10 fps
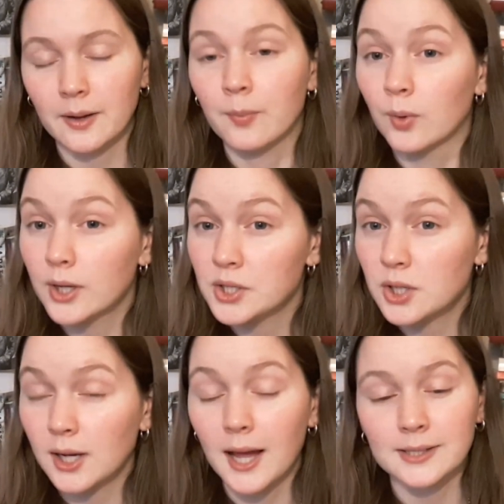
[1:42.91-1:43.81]
a British
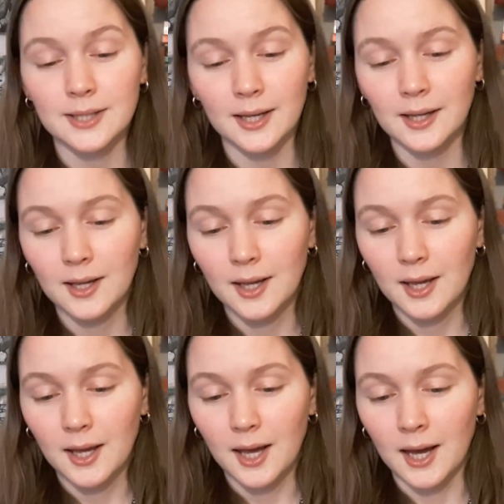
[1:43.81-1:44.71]
classic,
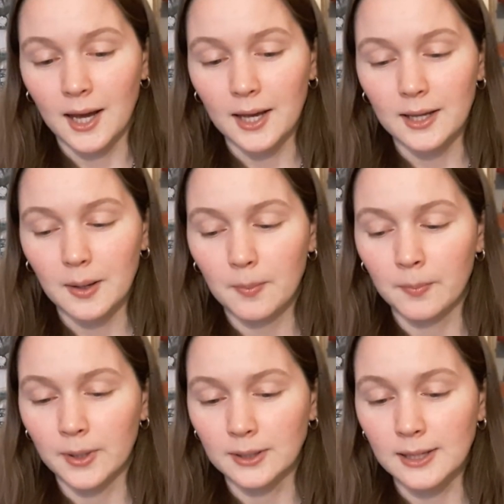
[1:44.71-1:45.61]
I
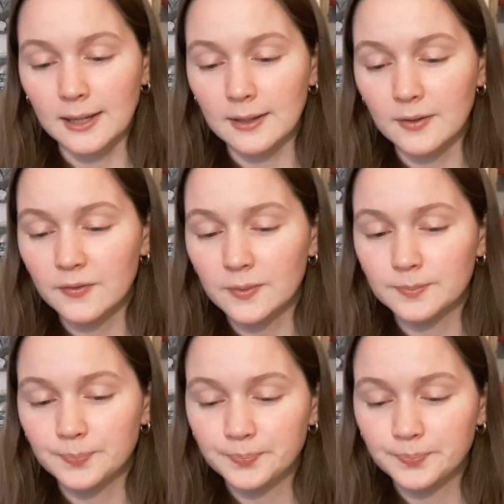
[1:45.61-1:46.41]
believe.